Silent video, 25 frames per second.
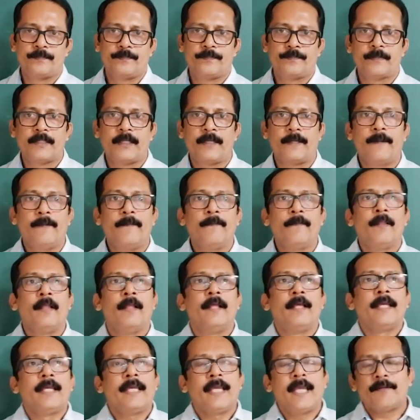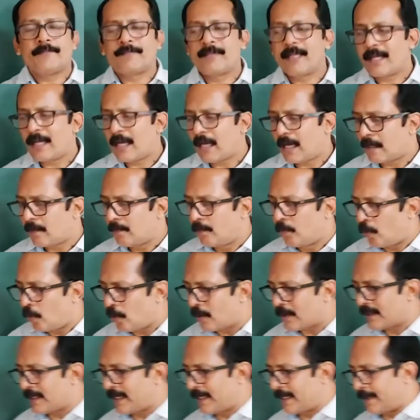Then, if there are
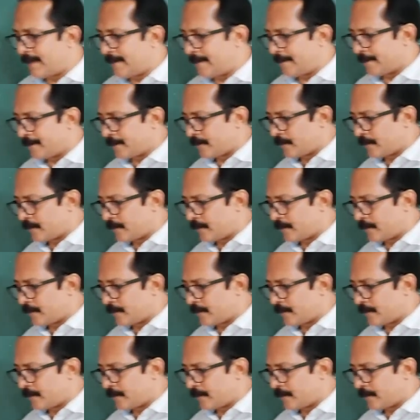more than